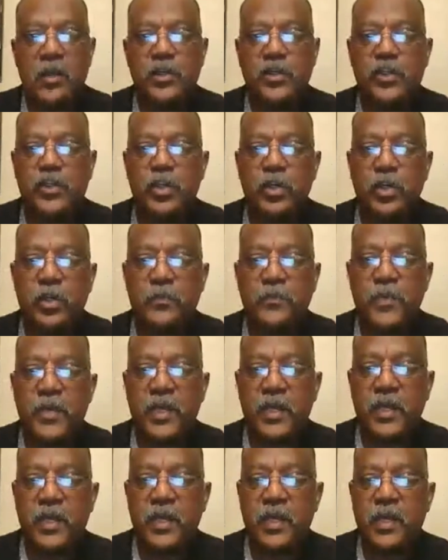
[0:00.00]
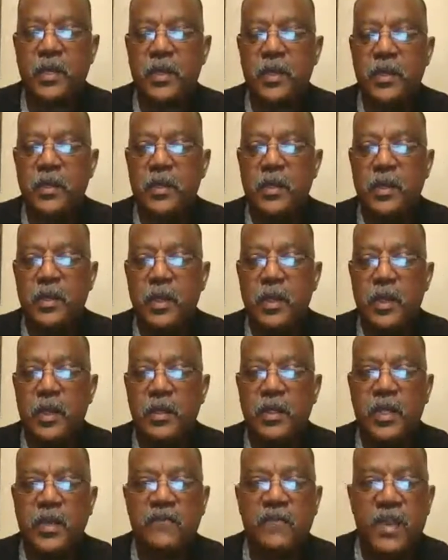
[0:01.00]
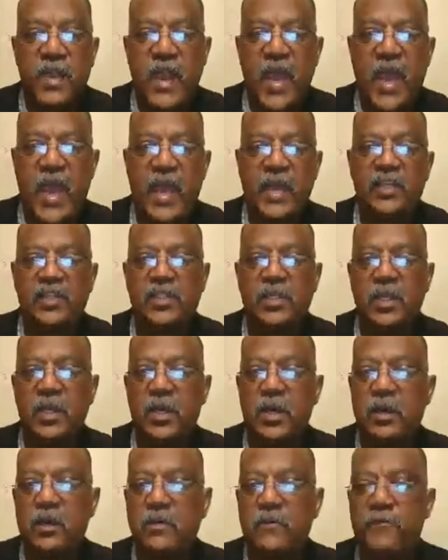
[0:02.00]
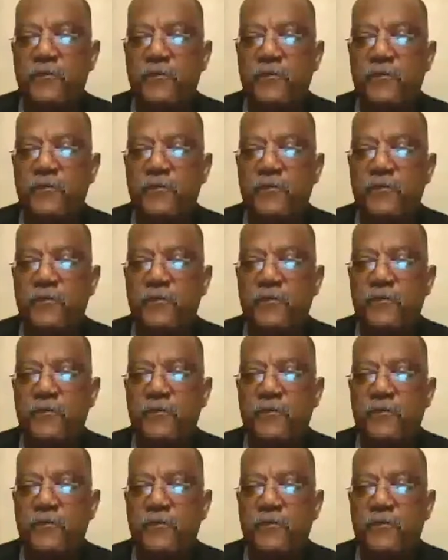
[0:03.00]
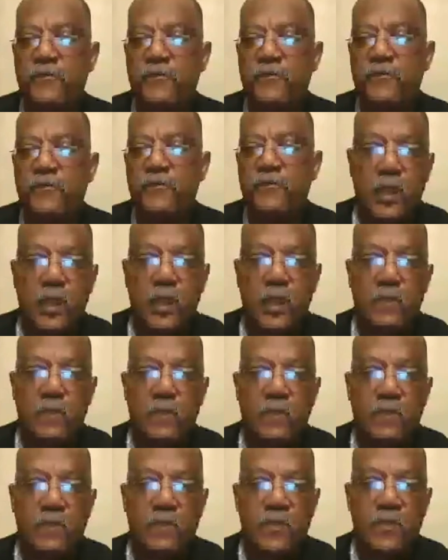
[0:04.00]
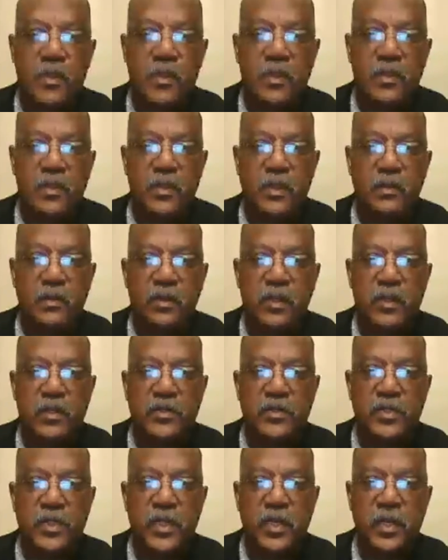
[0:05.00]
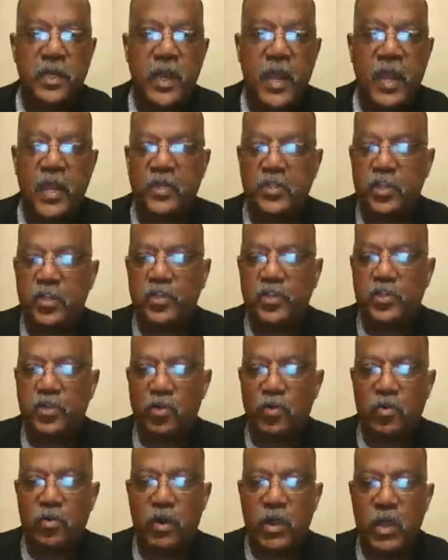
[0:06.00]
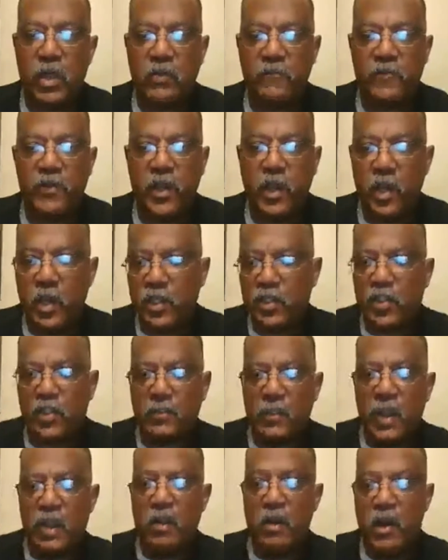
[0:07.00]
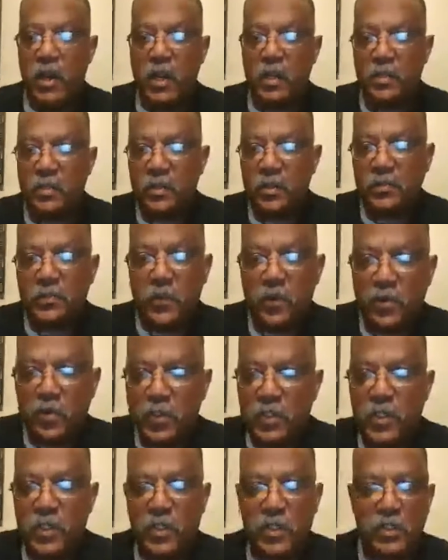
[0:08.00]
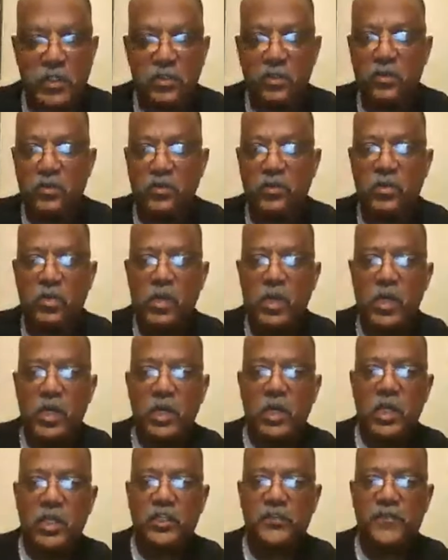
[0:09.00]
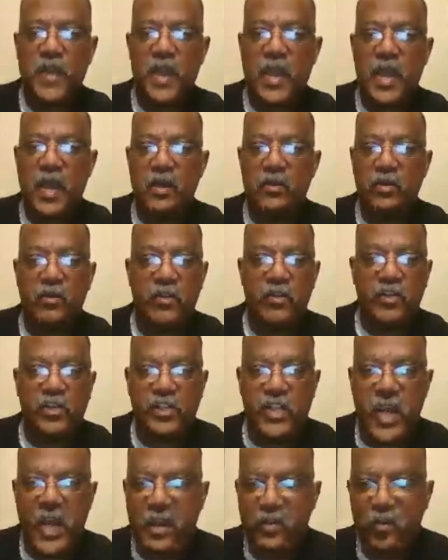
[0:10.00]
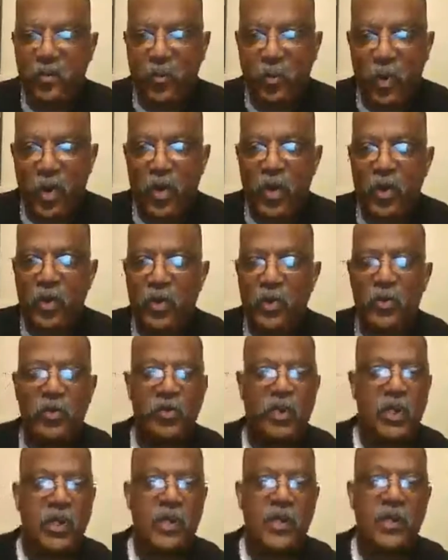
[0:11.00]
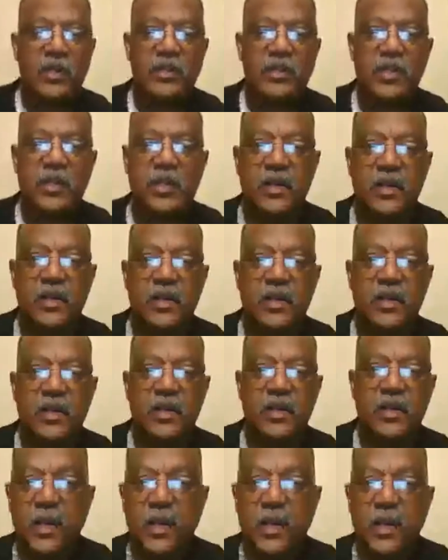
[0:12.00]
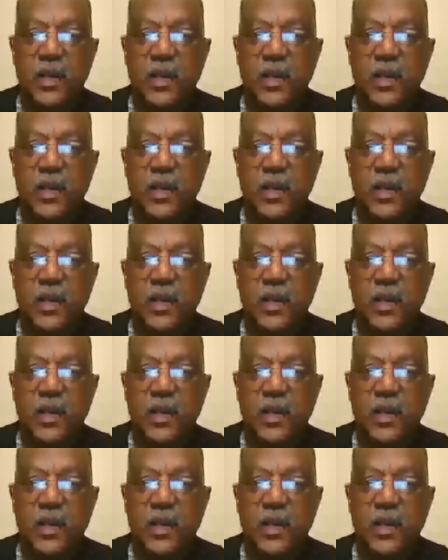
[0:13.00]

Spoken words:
should be given acts of charity. Um, there is an ancient story of the Good Samaritan, a person who is found on the side of the road and they've